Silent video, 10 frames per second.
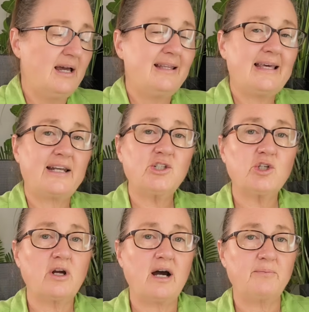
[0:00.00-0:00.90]
That is
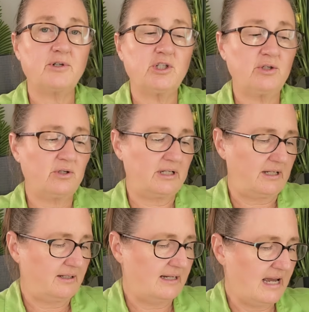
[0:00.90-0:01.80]
your
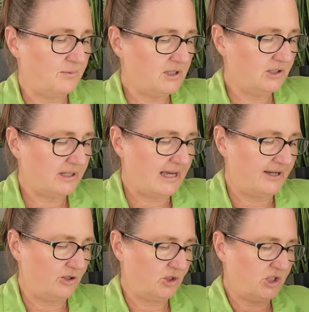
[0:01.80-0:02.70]
opportunity. Now we look
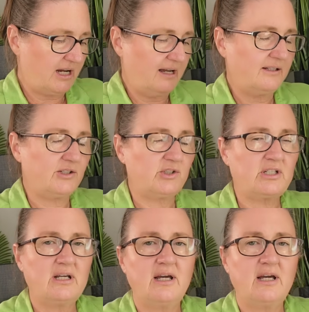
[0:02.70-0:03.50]
at your challenge.